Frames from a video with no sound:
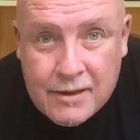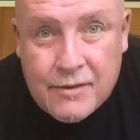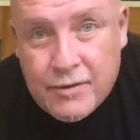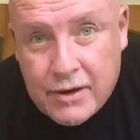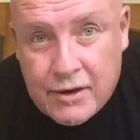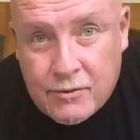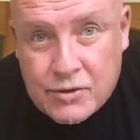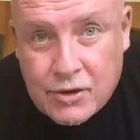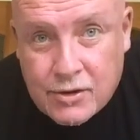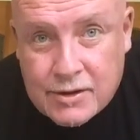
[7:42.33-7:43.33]
final
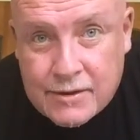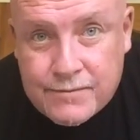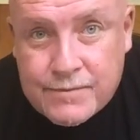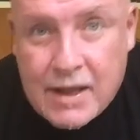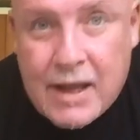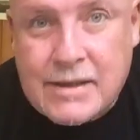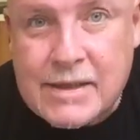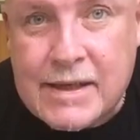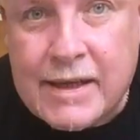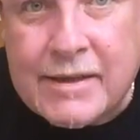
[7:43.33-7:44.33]
result, as I
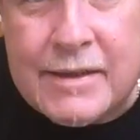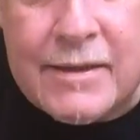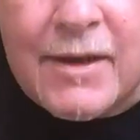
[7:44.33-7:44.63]
said.